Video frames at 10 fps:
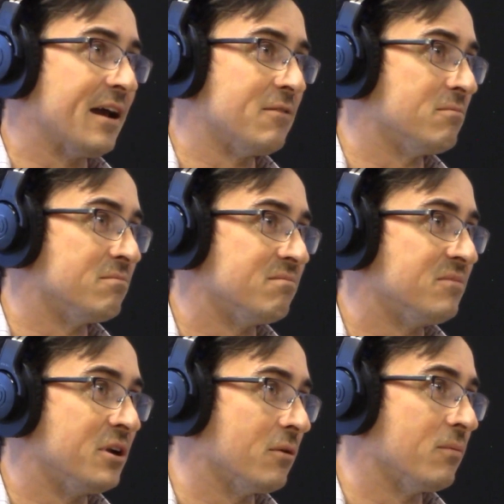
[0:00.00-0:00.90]
And,
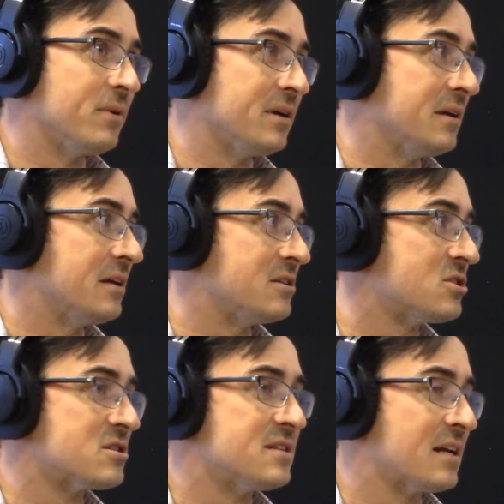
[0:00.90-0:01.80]
it's
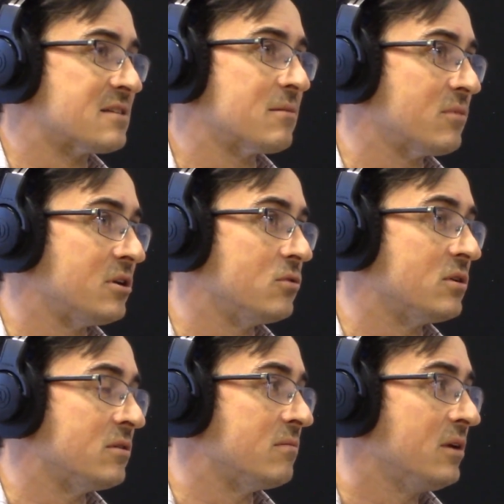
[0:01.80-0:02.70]
just not something you
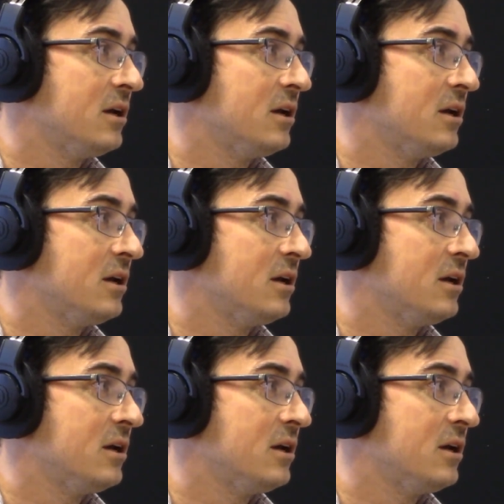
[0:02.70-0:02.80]
can.